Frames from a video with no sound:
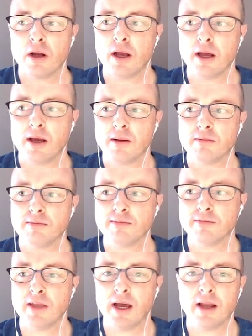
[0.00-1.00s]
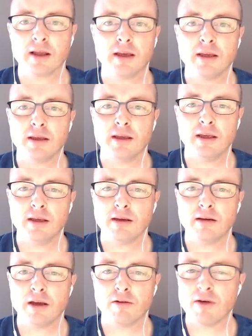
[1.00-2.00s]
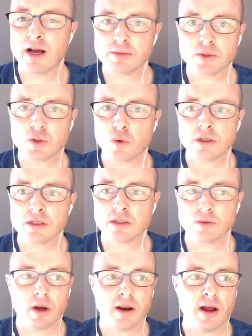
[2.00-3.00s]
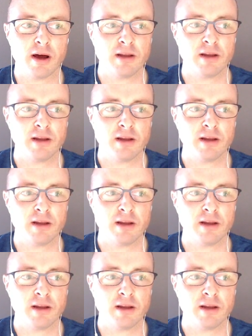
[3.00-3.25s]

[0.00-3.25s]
like Erasmus courses and whatnot.